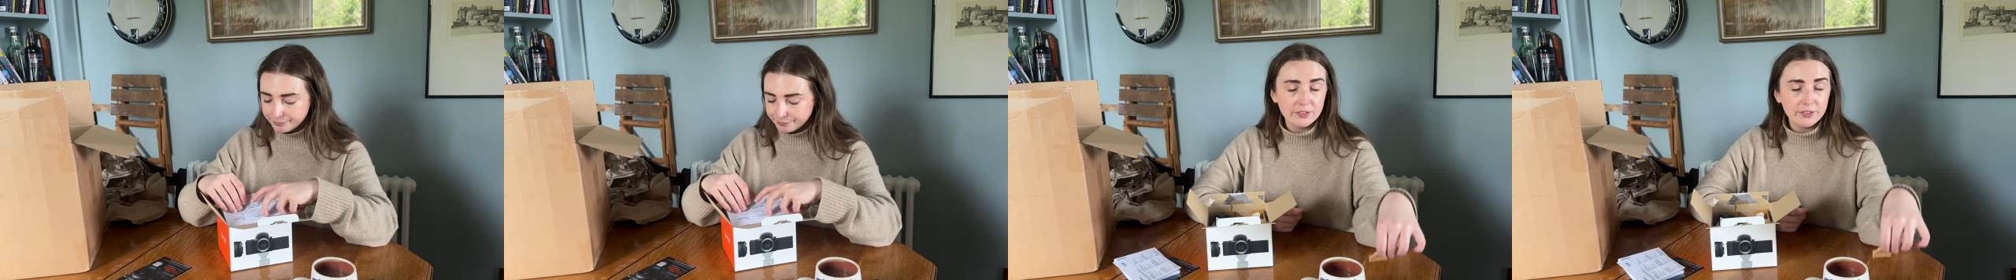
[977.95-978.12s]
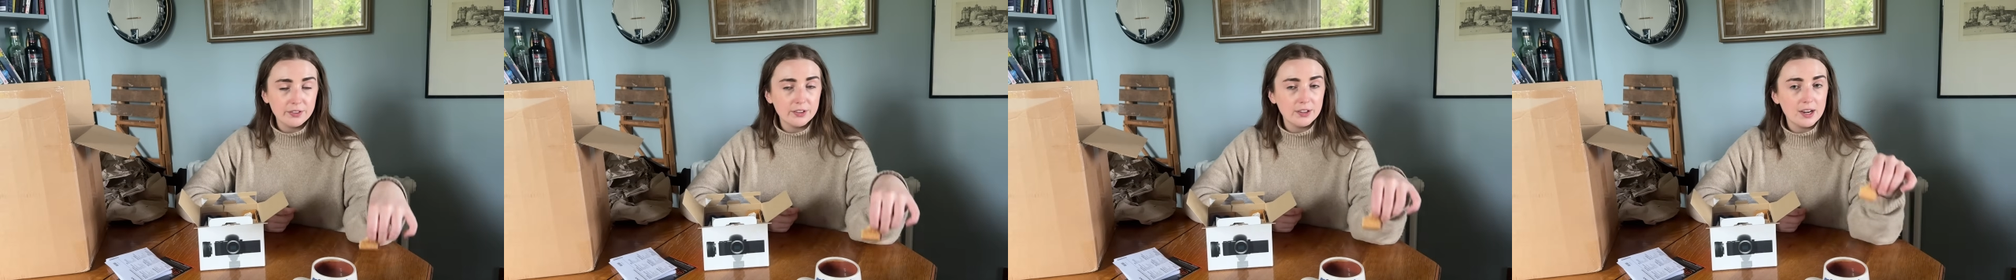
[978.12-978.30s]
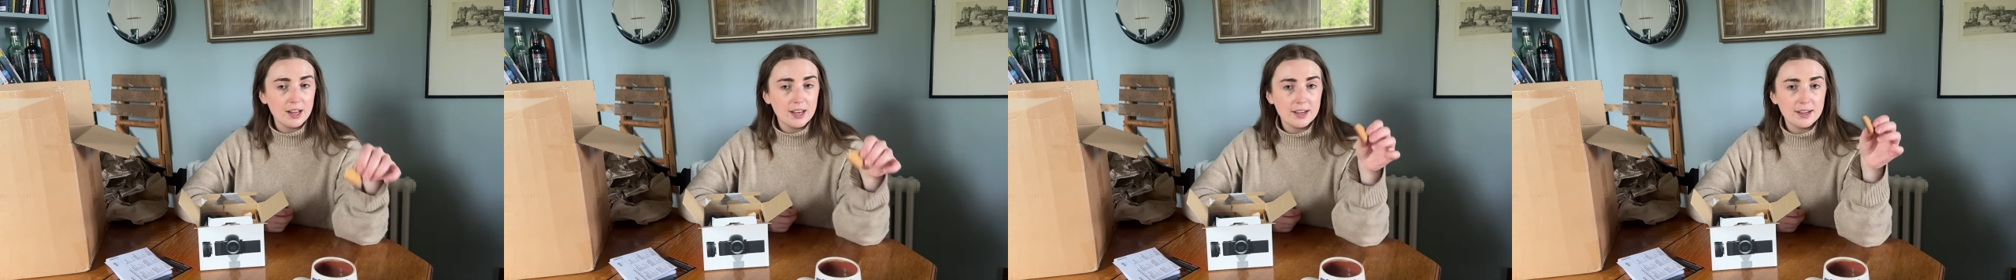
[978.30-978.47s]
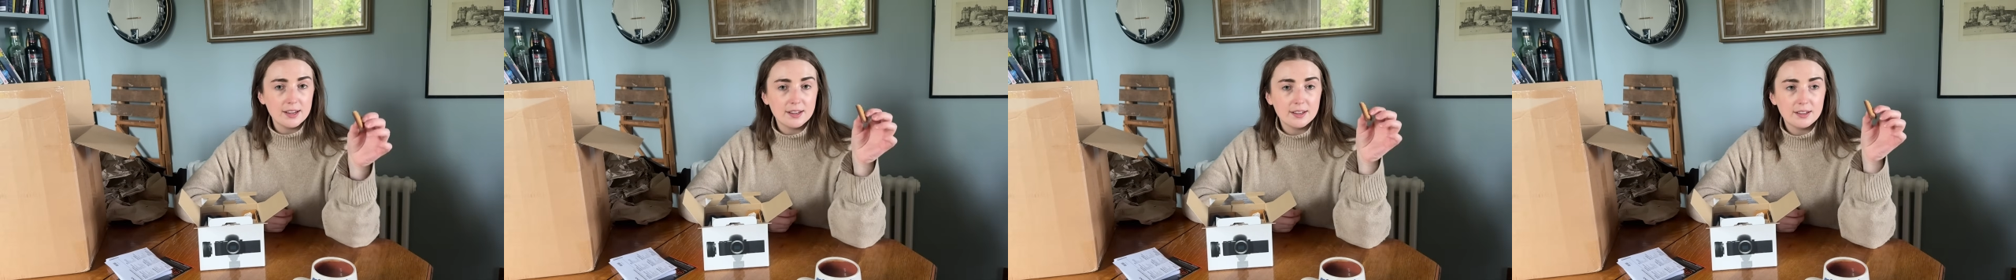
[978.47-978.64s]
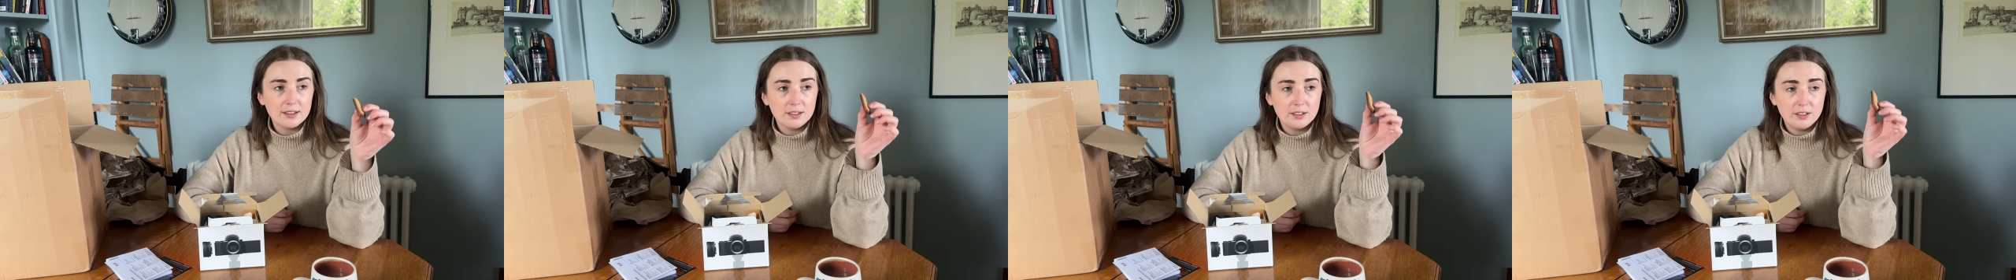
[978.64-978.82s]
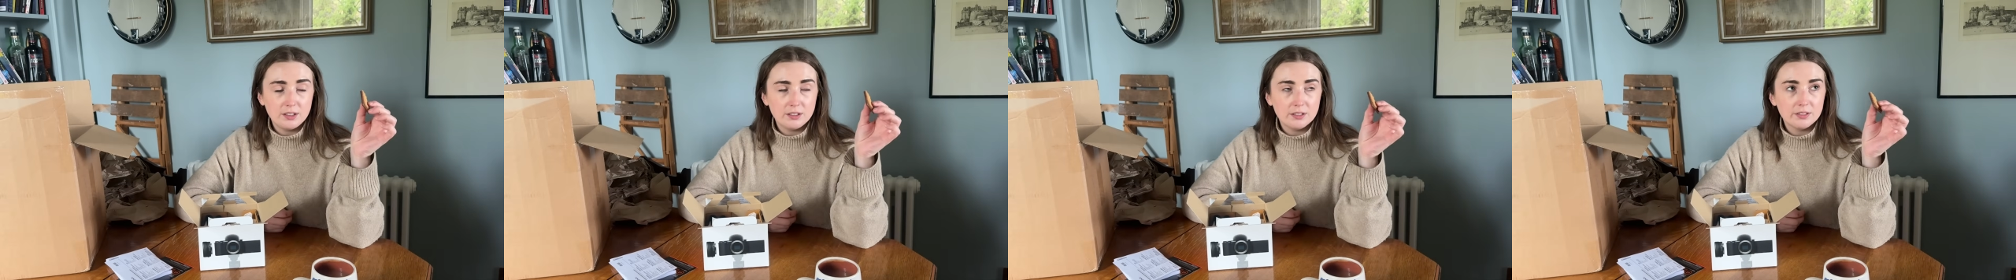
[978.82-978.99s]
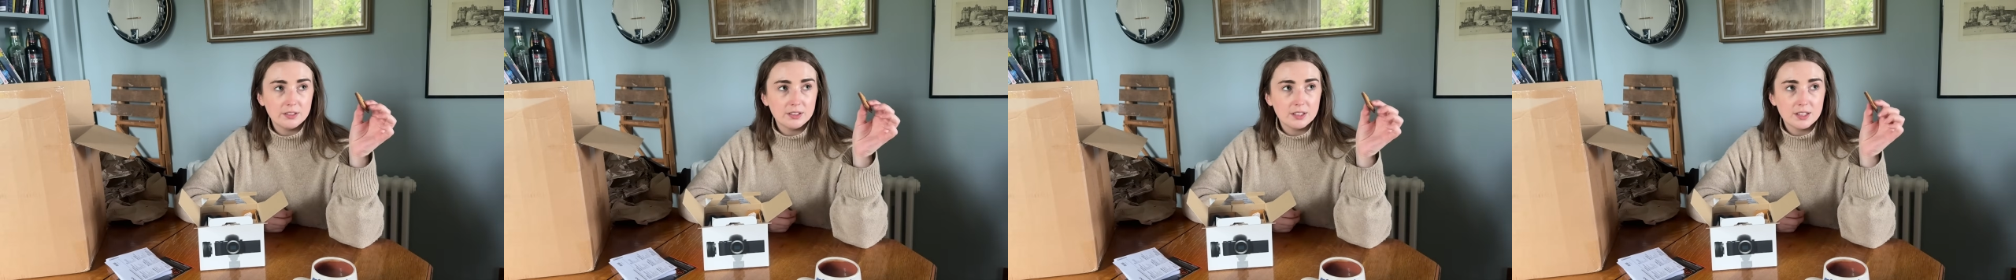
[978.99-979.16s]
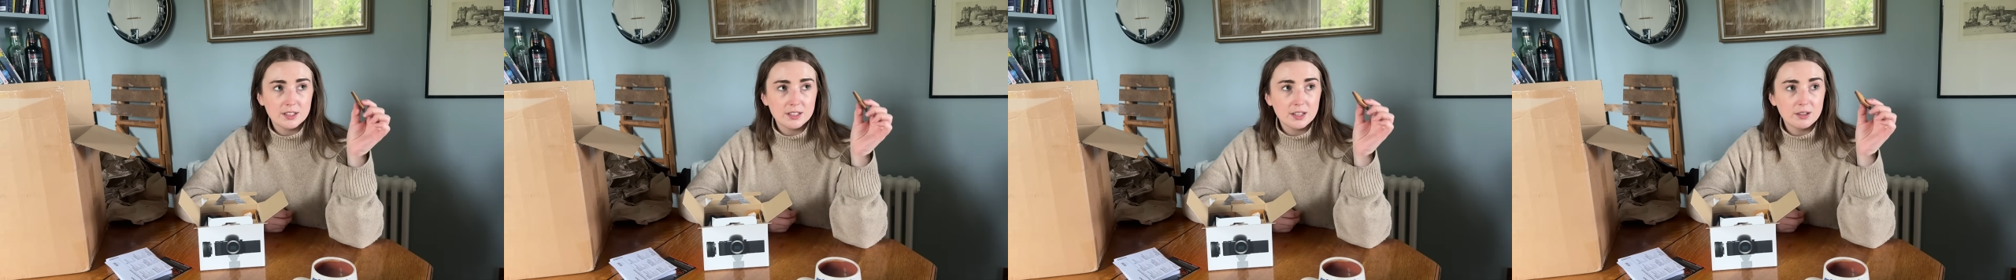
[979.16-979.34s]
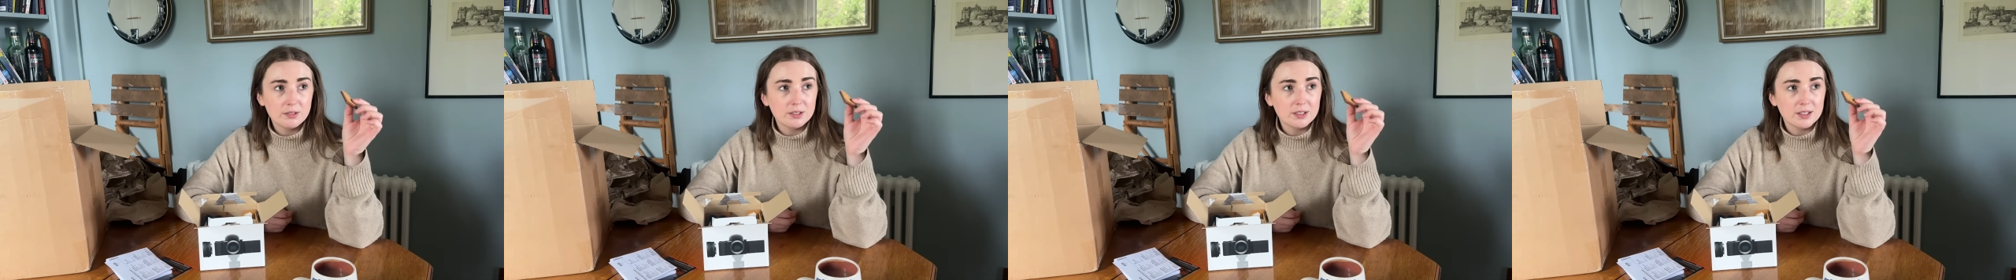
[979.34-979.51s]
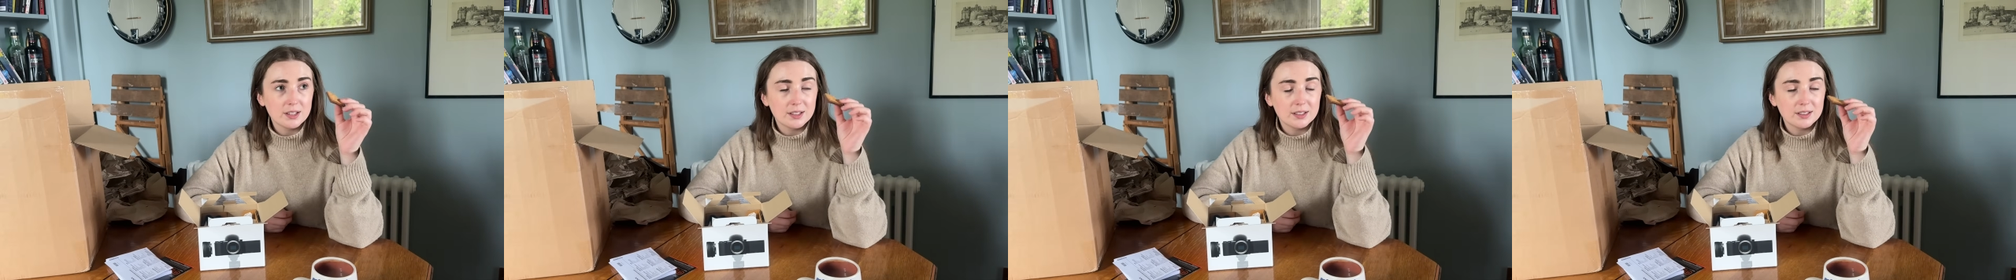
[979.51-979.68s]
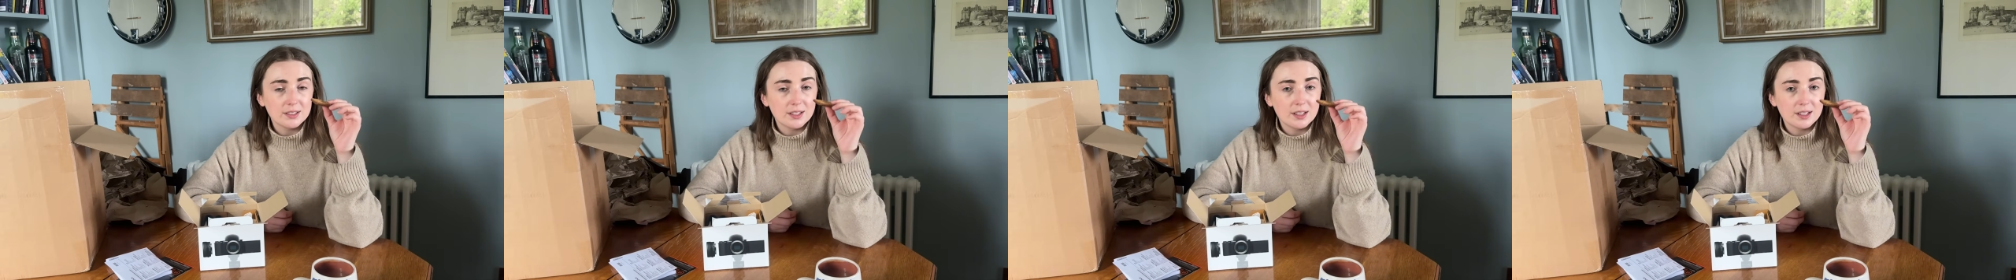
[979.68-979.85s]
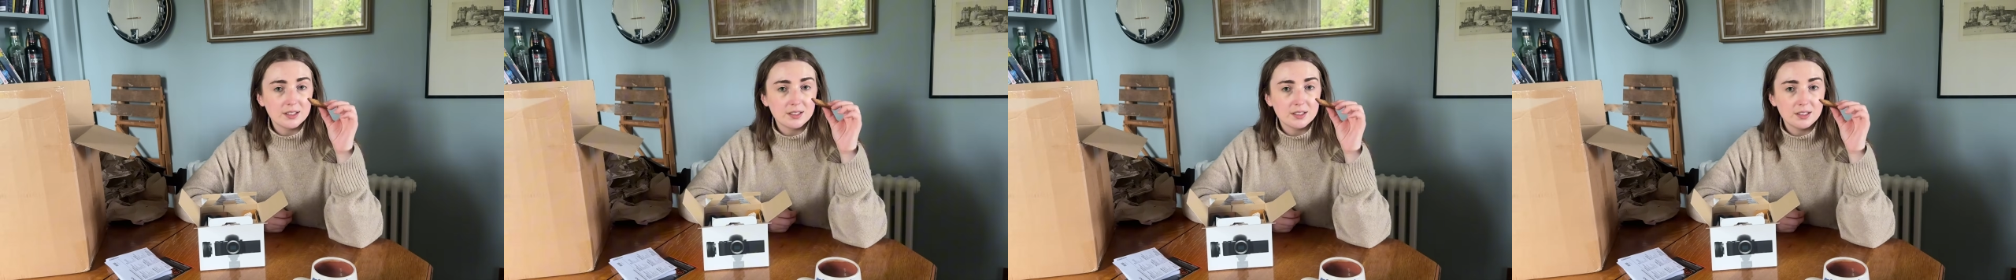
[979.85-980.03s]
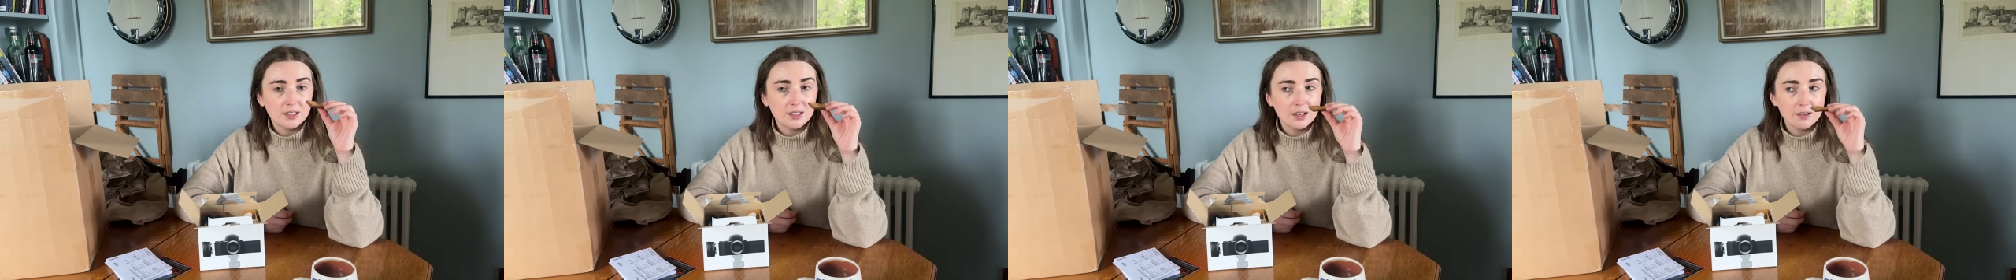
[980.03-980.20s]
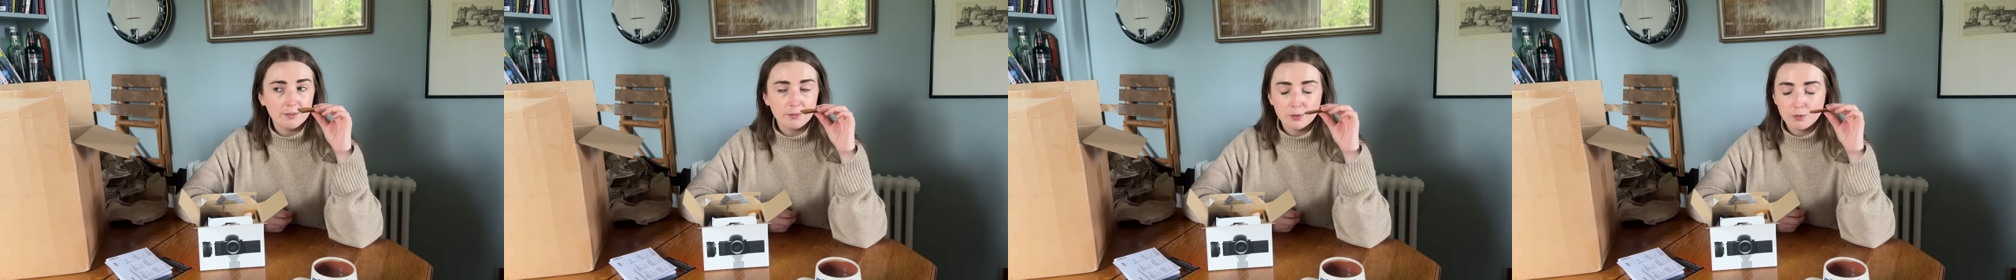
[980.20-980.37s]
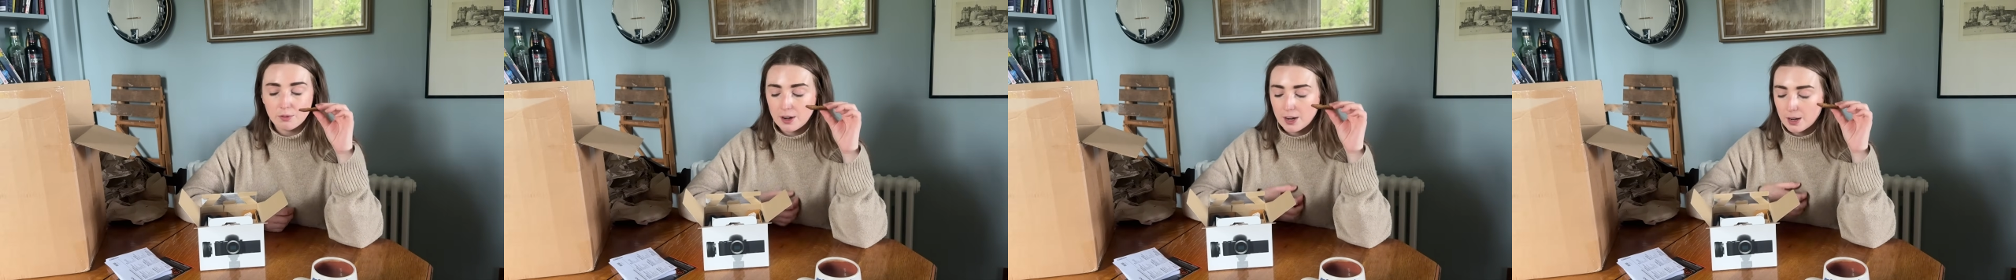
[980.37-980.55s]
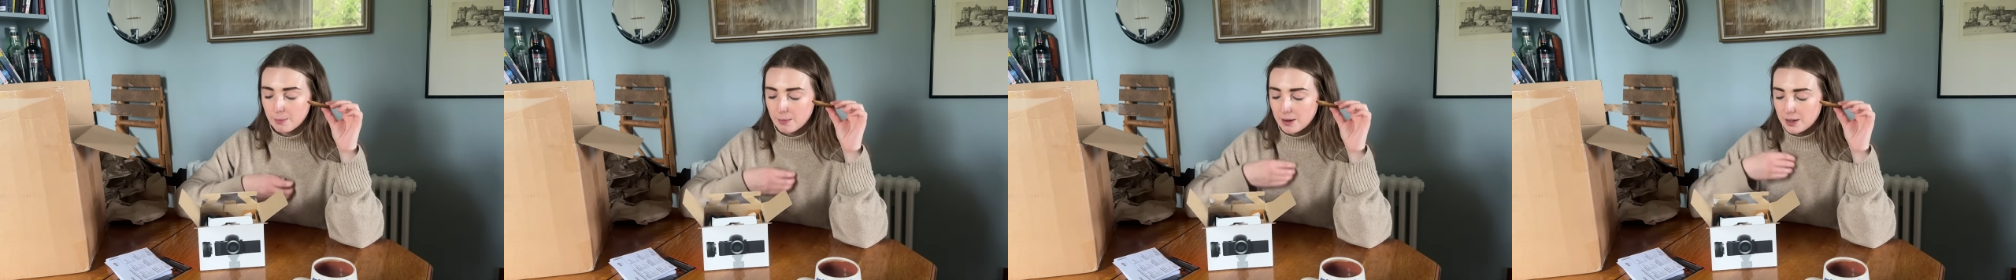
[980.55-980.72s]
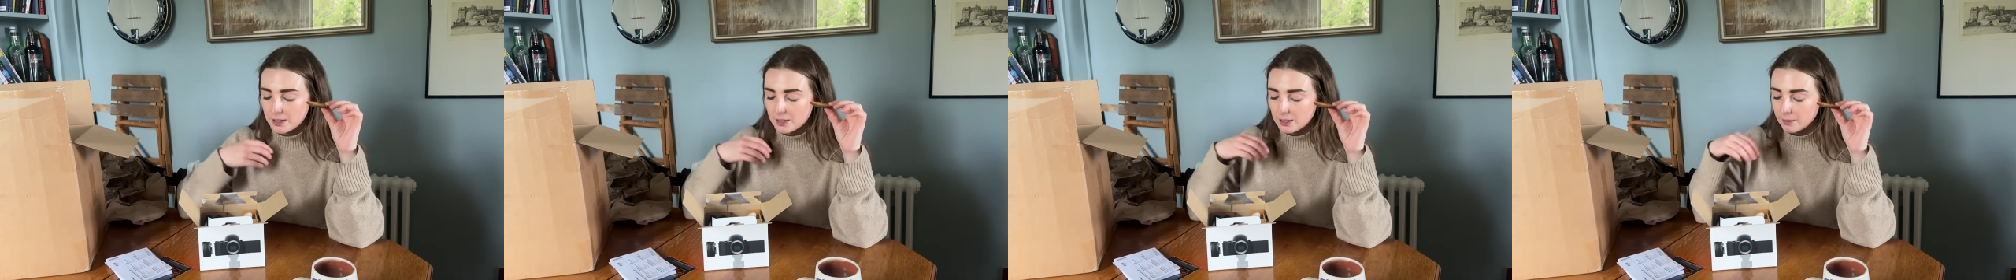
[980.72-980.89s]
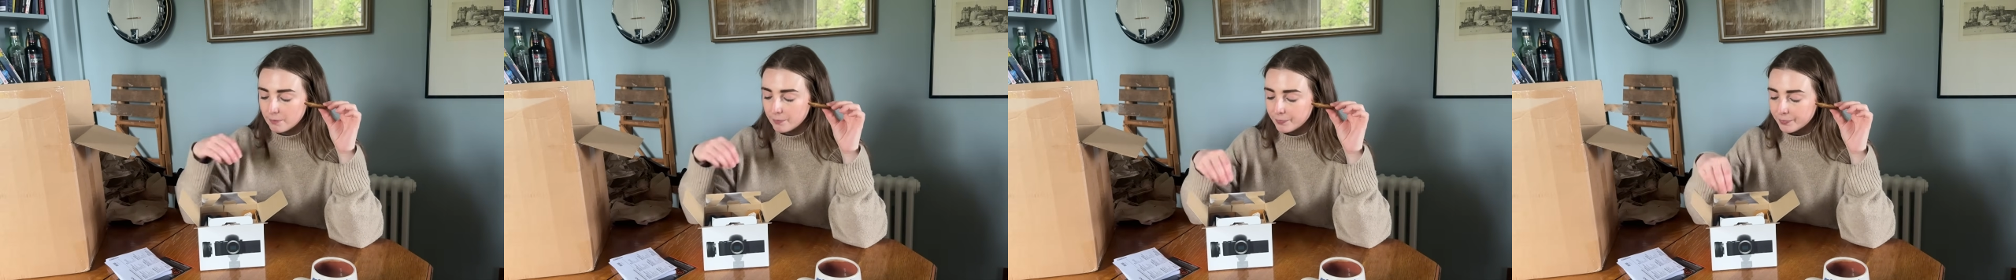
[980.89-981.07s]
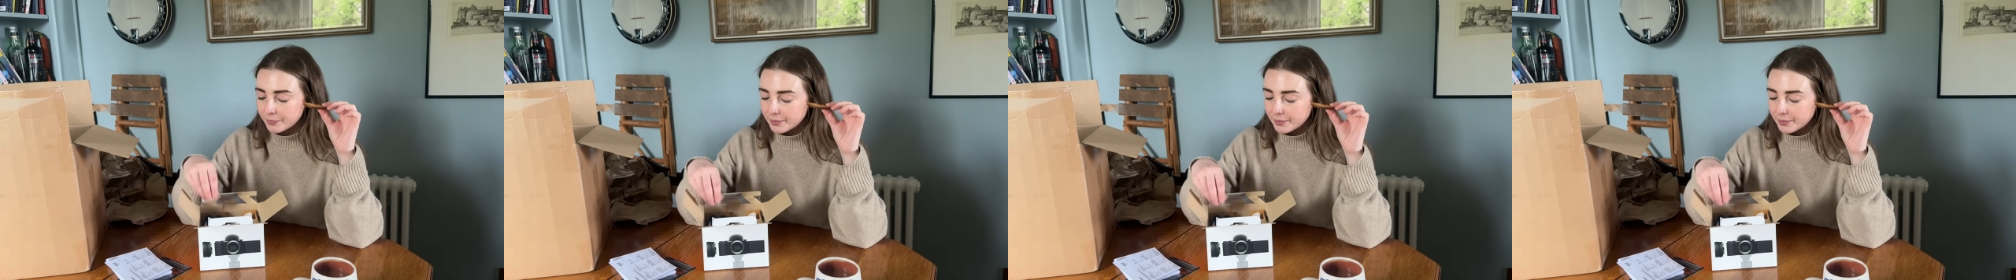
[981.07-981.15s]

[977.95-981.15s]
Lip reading: For like, since I was like 16, I've been recommended